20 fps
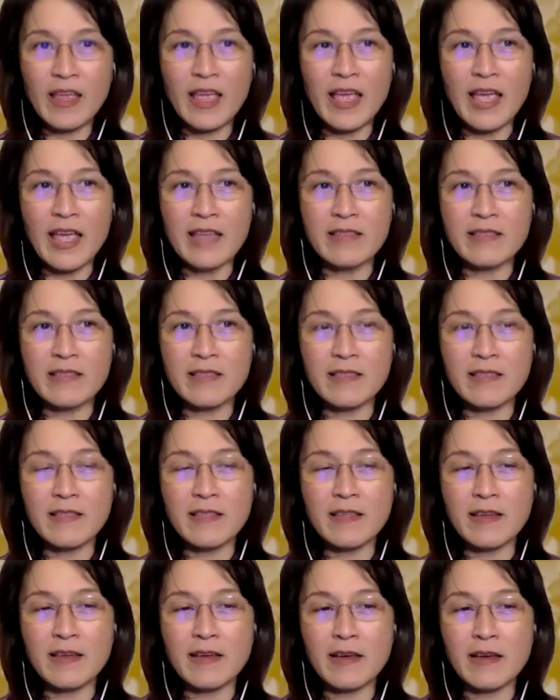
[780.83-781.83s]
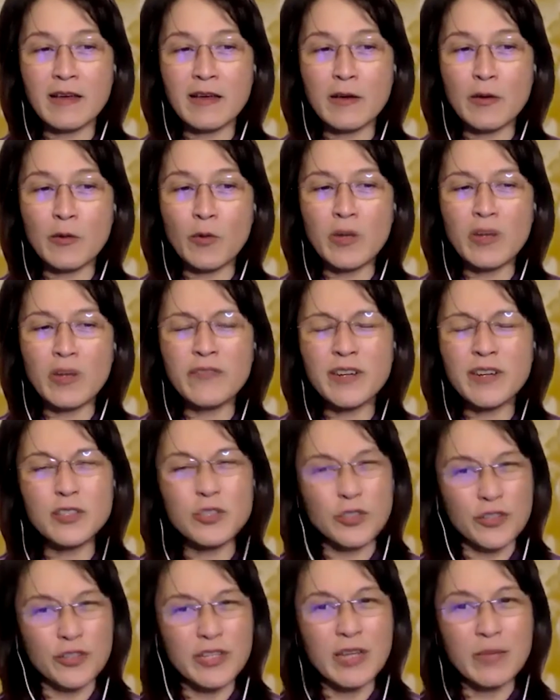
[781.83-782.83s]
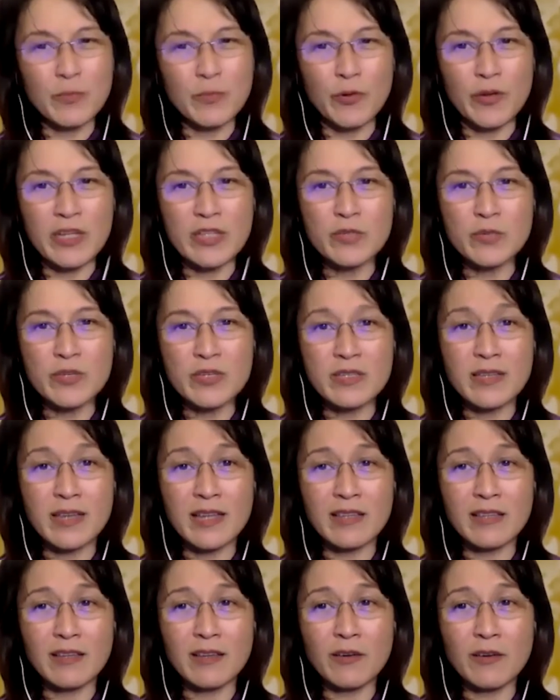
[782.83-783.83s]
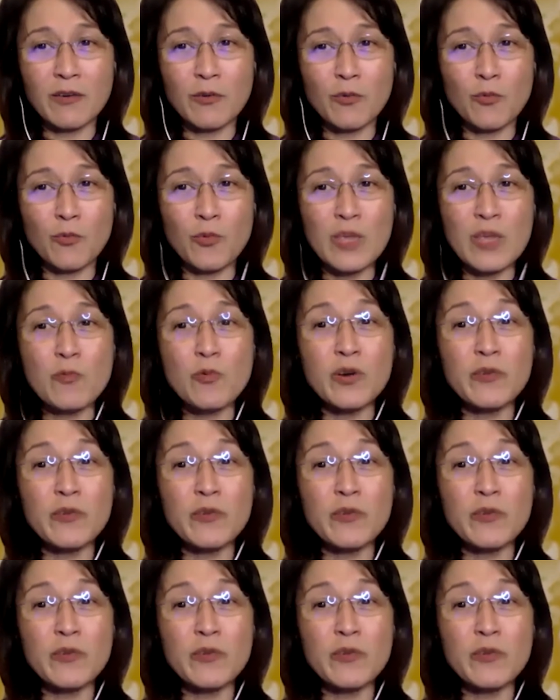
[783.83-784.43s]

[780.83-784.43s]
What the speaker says: and one of our turning points was that we were